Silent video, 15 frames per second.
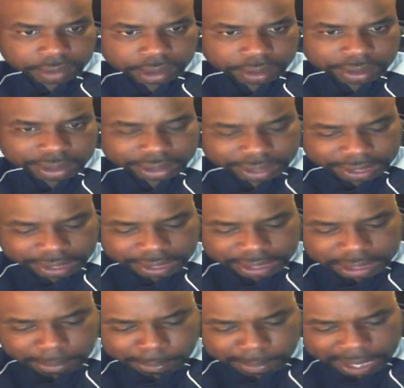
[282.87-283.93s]
You see
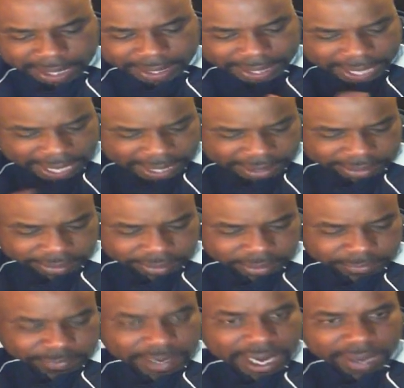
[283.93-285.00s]
demonic angels,
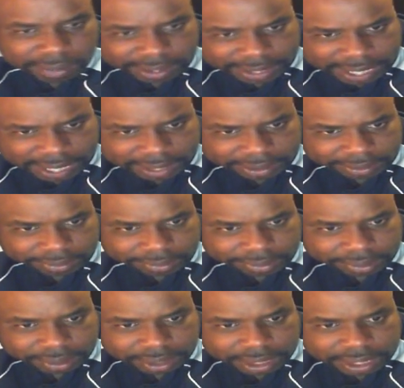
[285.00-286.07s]
fallen
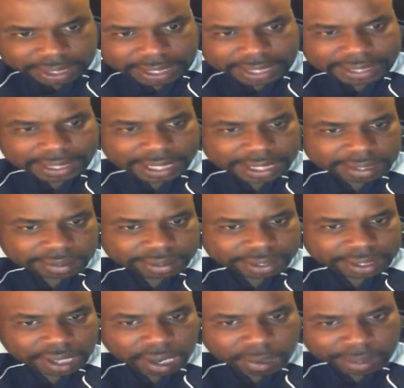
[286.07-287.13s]
angels, and then you
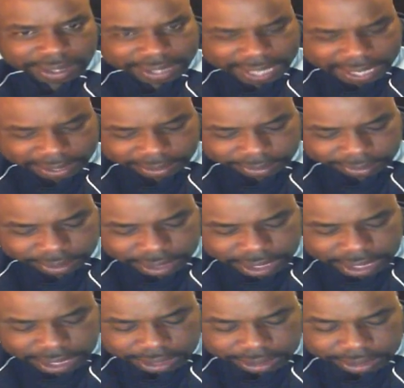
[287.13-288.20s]
see holy angels
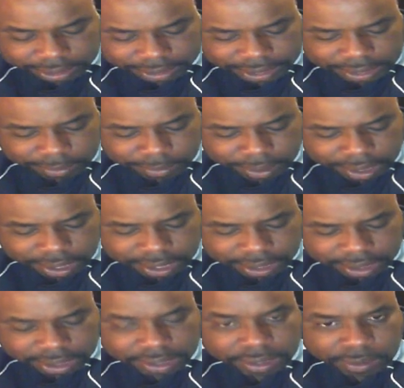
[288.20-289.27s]
you see the
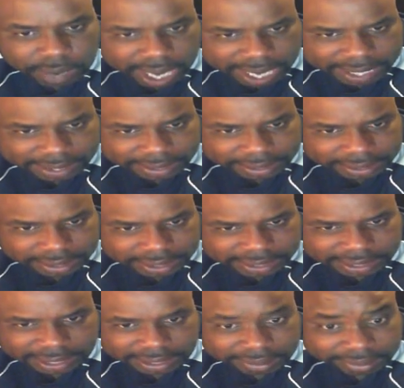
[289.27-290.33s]
word Christ, and
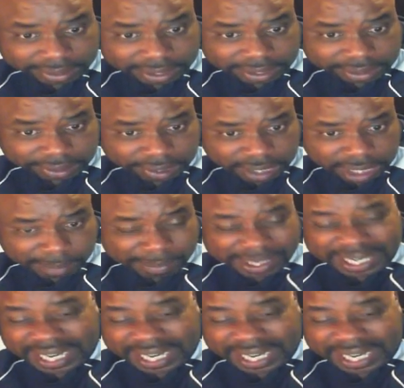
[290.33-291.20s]
then you see the term